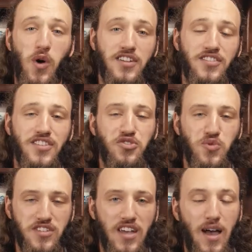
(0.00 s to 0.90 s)
watching this
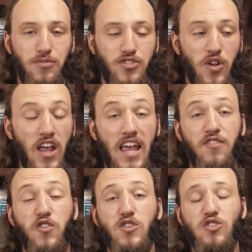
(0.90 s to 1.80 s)
week's episode.
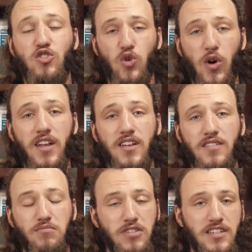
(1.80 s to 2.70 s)
If you enjoyed it,
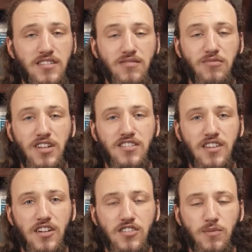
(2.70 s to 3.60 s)
please
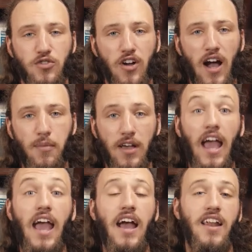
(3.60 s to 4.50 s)
consider
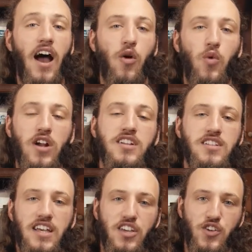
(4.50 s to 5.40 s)
subscribing. And I wanted to
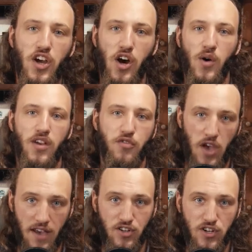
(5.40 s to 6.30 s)
let you know, if
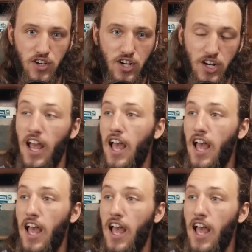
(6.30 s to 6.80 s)
you haven't heard,